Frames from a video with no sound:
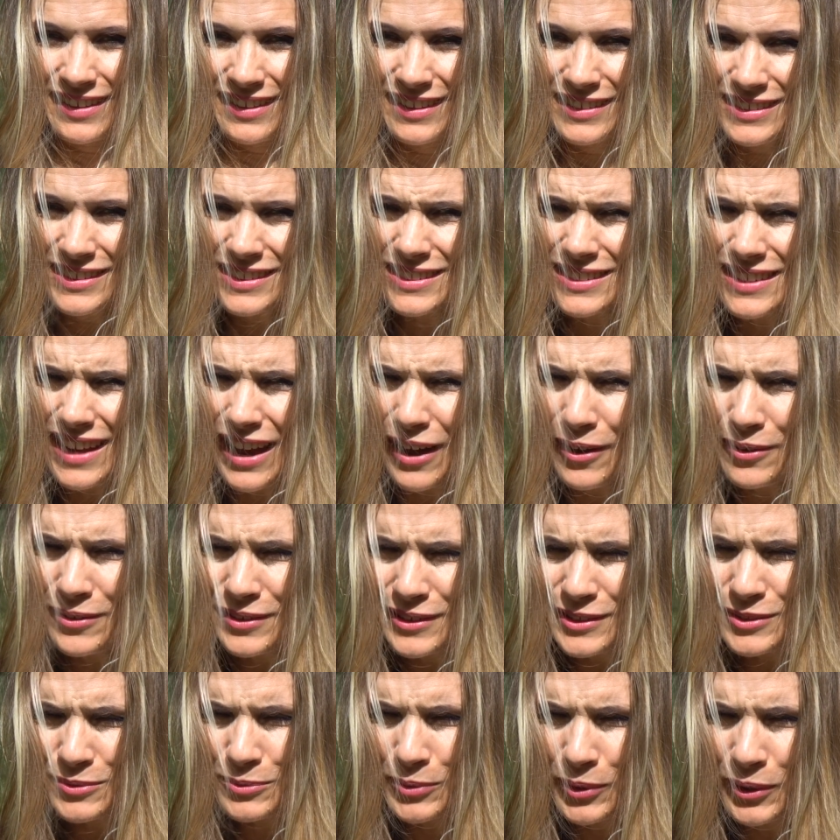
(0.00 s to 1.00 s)
This is how
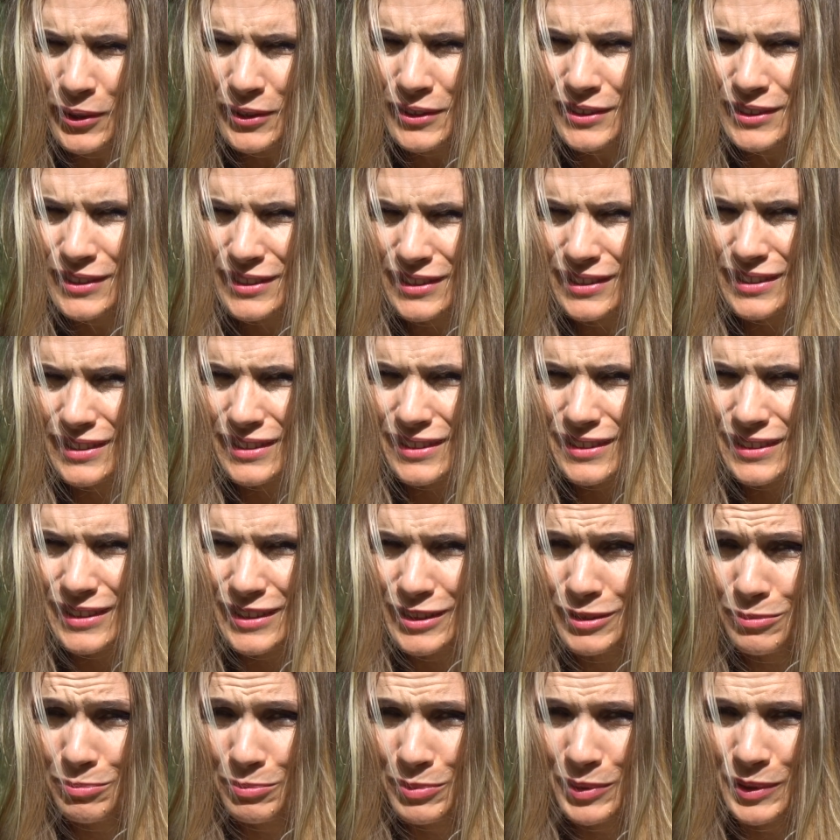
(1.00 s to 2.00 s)
this world is
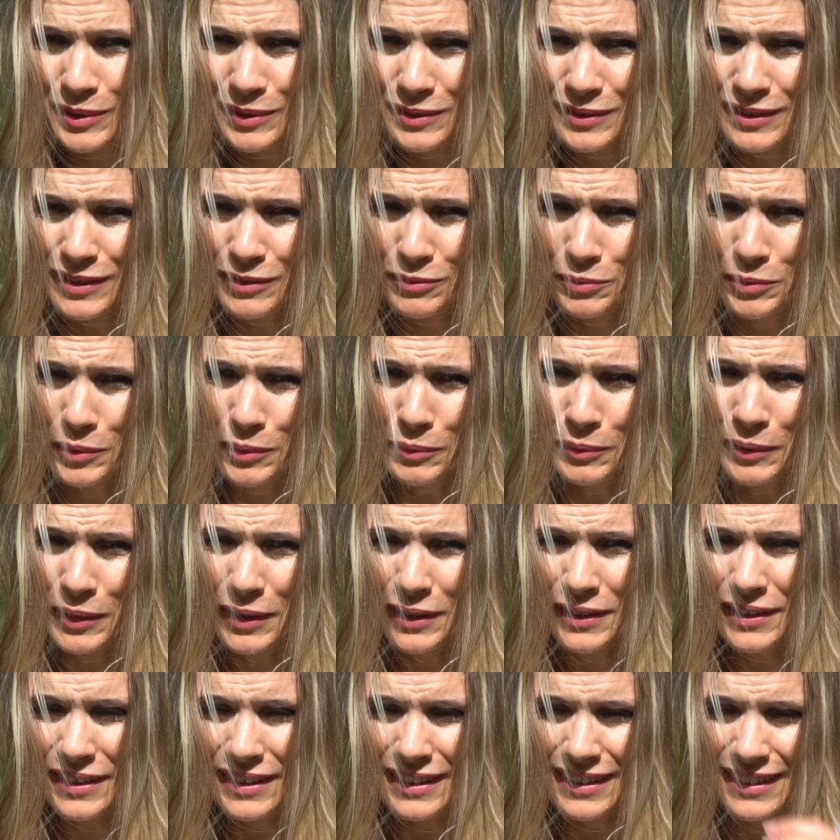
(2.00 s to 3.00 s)
built. If we
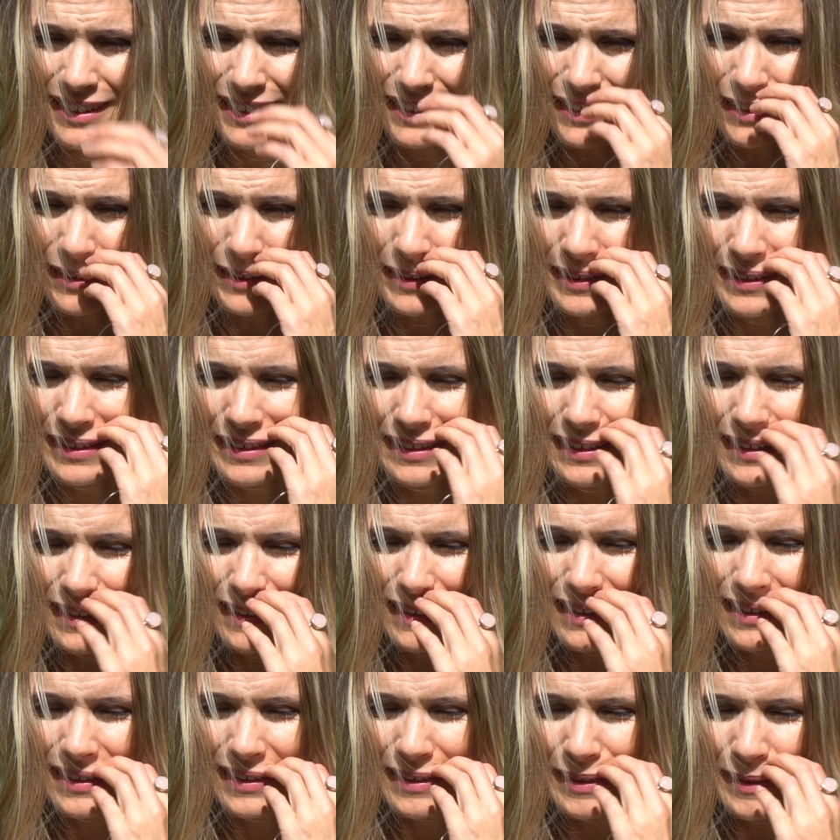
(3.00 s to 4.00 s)
want
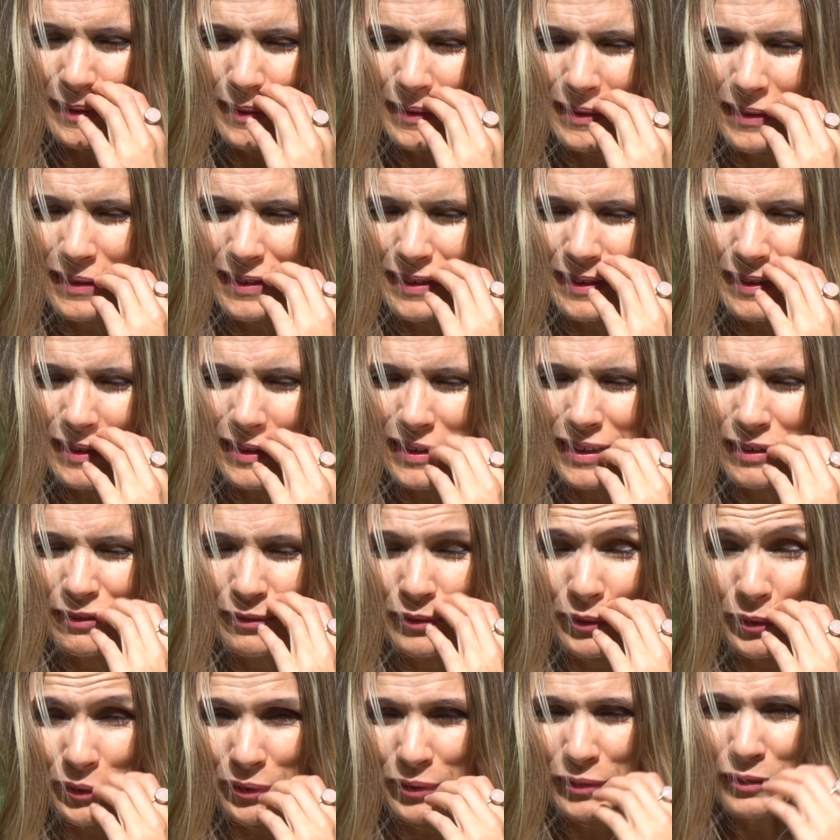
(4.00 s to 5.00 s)
to
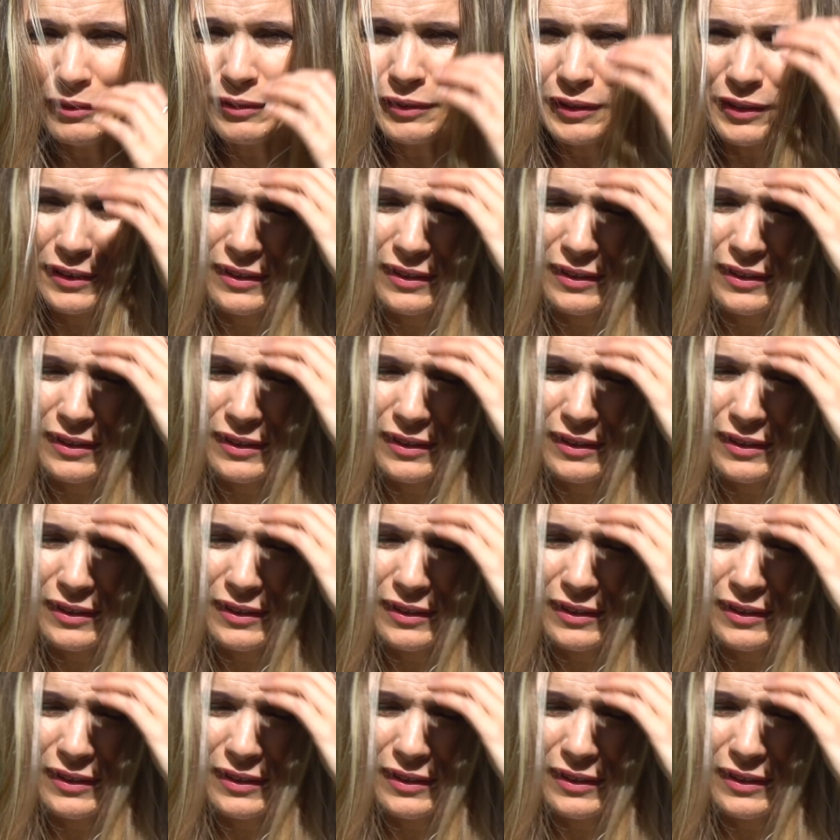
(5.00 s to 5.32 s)
evolve,